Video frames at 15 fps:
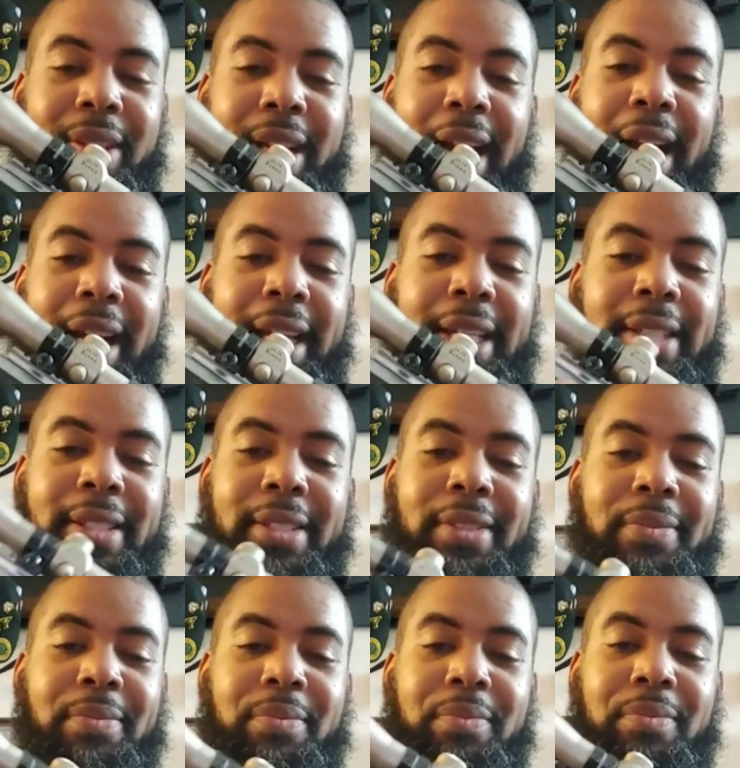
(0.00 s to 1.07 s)
Cock it.
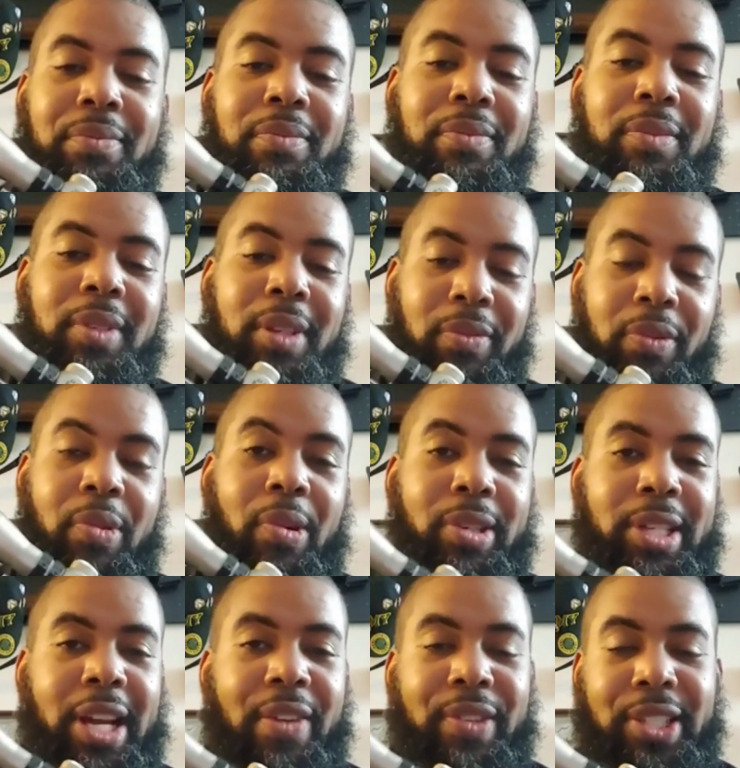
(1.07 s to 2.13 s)
Of
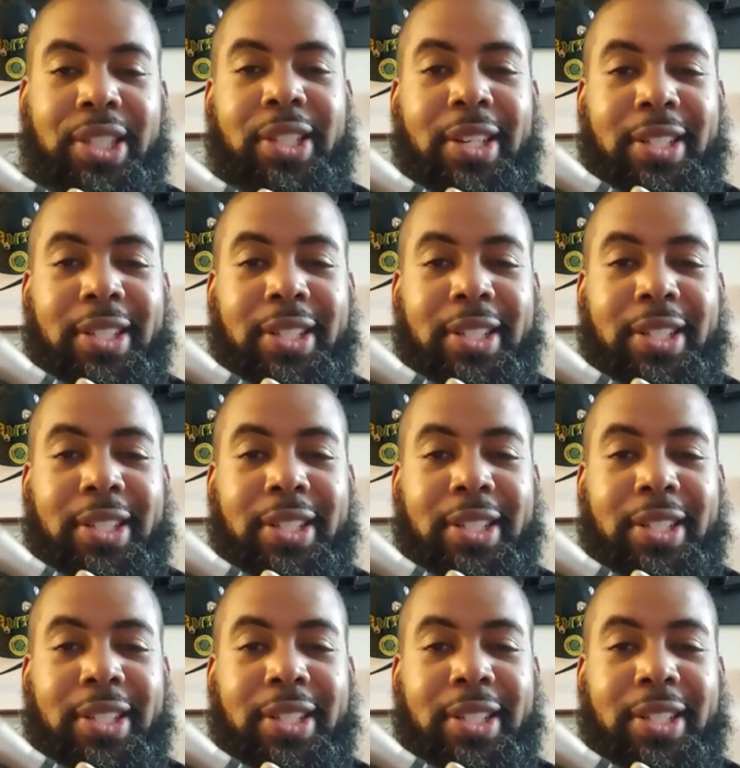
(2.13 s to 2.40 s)
course, obviously,